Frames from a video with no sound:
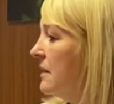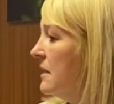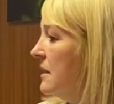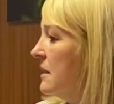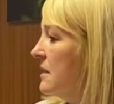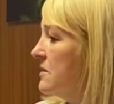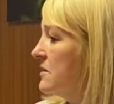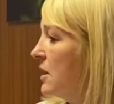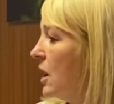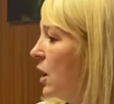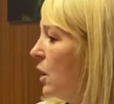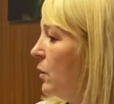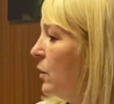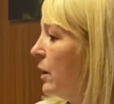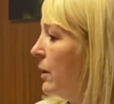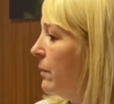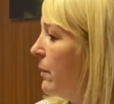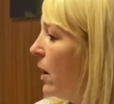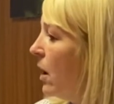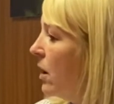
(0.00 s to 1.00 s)
So
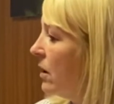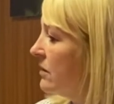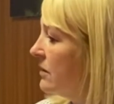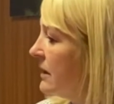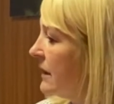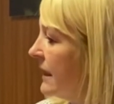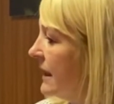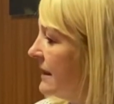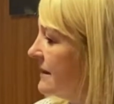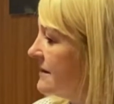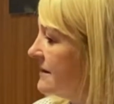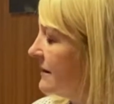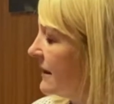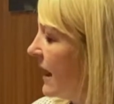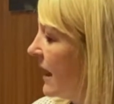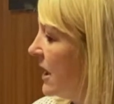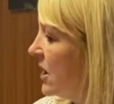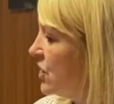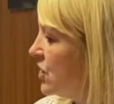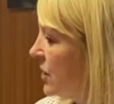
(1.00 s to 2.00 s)
upon
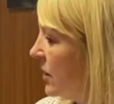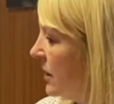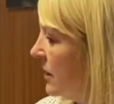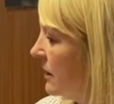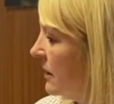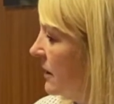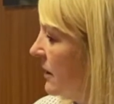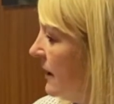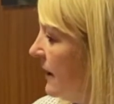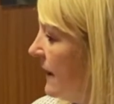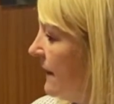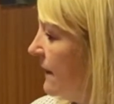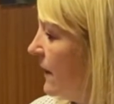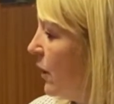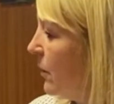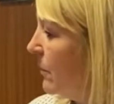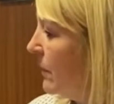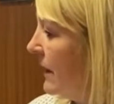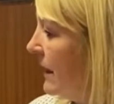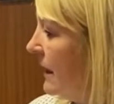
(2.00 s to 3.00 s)
installation
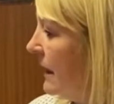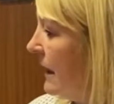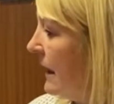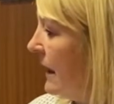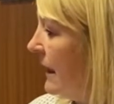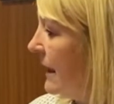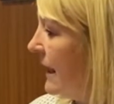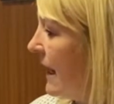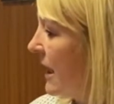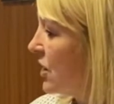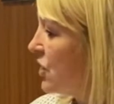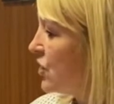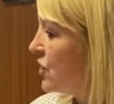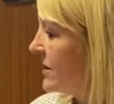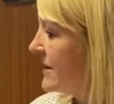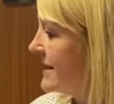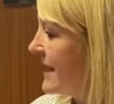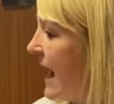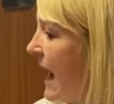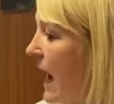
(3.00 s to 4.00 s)
there'll be an extra
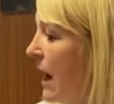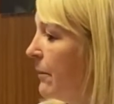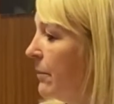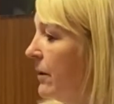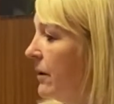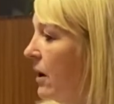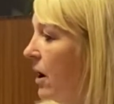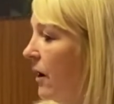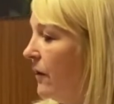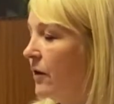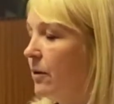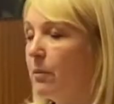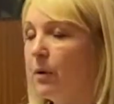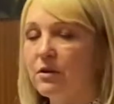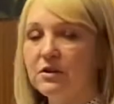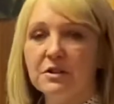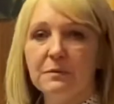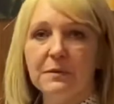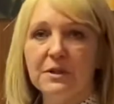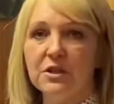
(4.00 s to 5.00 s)
tab on the
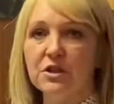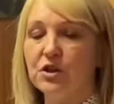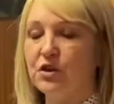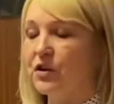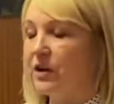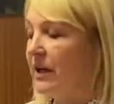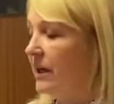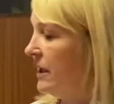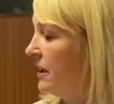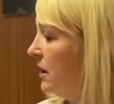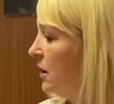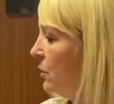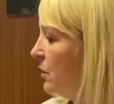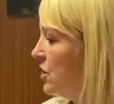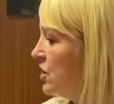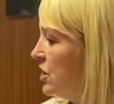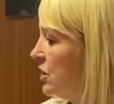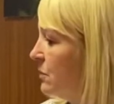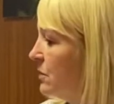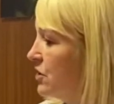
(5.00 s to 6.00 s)
bottom of the screen
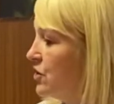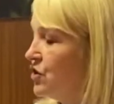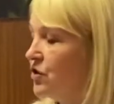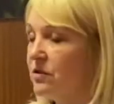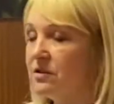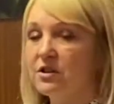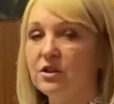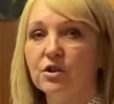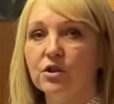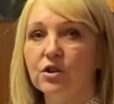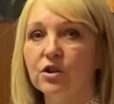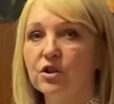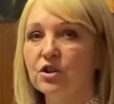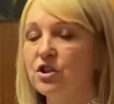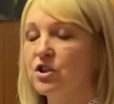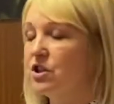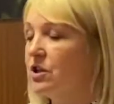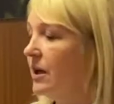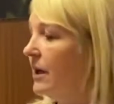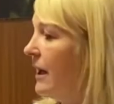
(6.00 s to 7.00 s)
which you would just
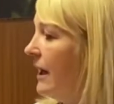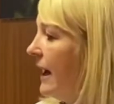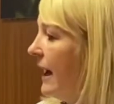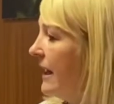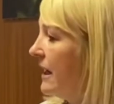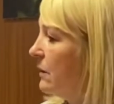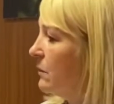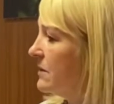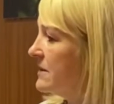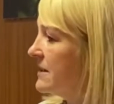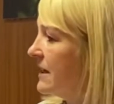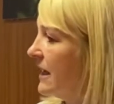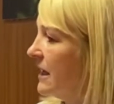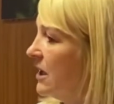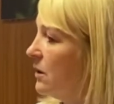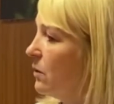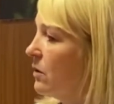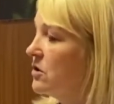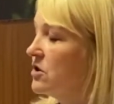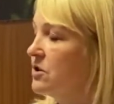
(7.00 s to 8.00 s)
touch, and it will take
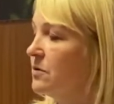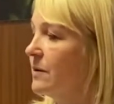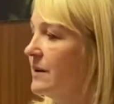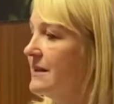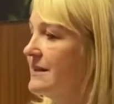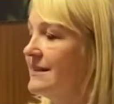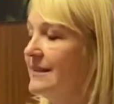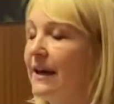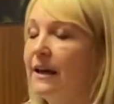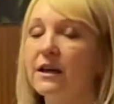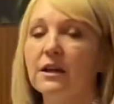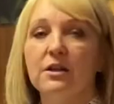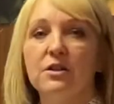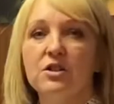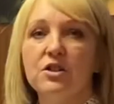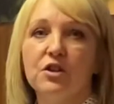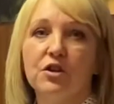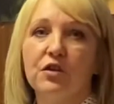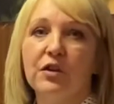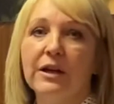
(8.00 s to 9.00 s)
you onto a second
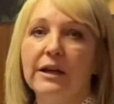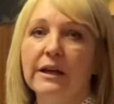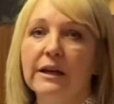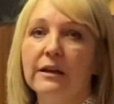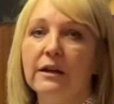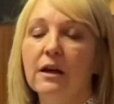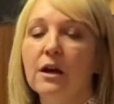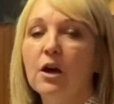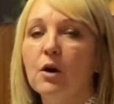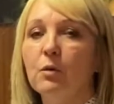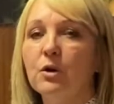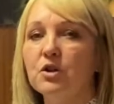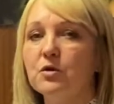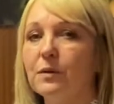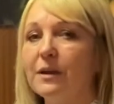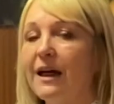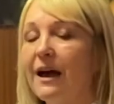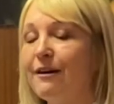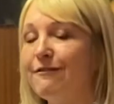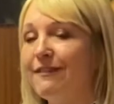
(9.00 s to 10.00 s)
screen which
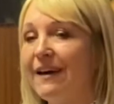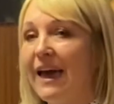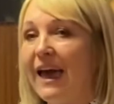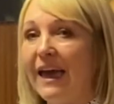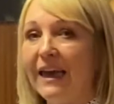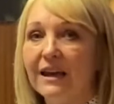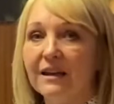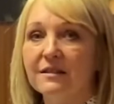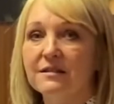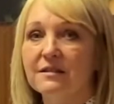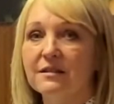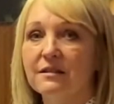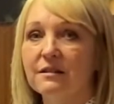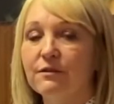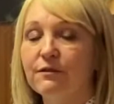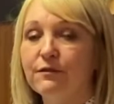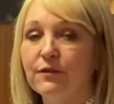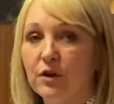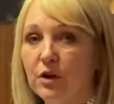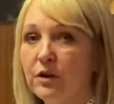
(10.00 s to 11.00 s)
will have 8
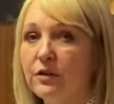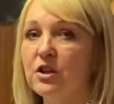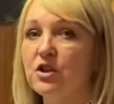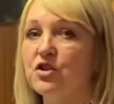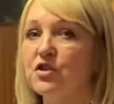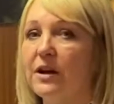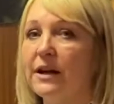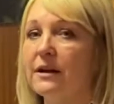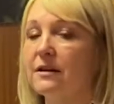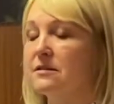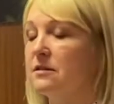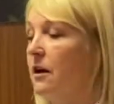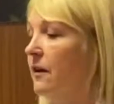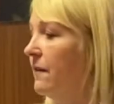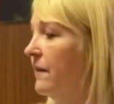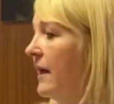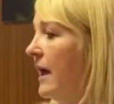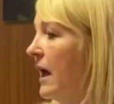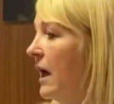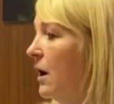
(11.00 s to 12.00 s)
further drinks
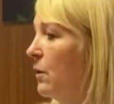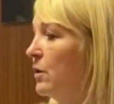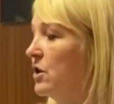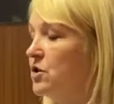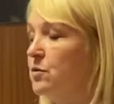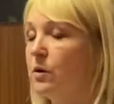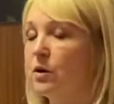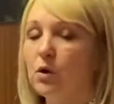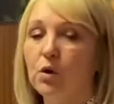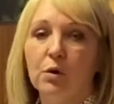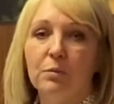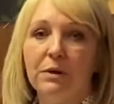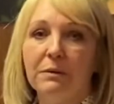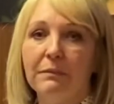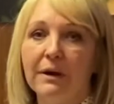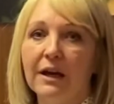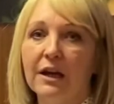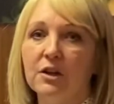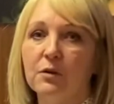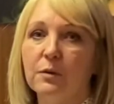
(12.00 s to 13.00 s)
on there which will all be
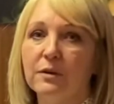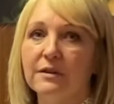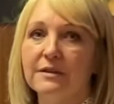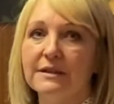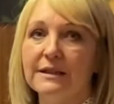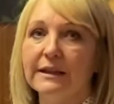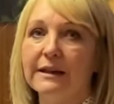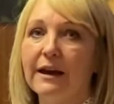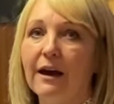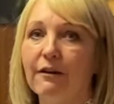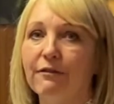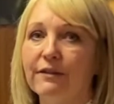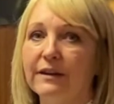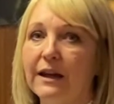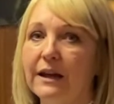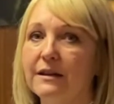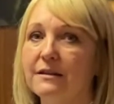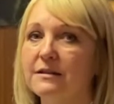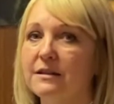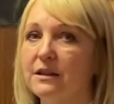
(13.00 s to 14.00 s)
made with a
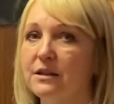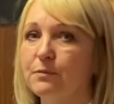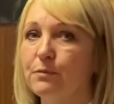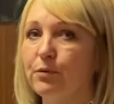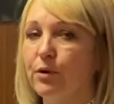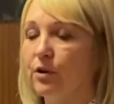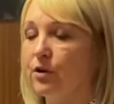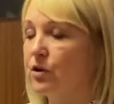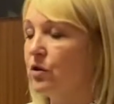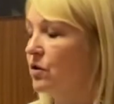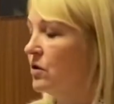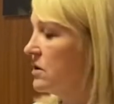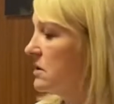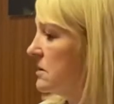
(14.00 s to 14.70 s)
decaffeinated product.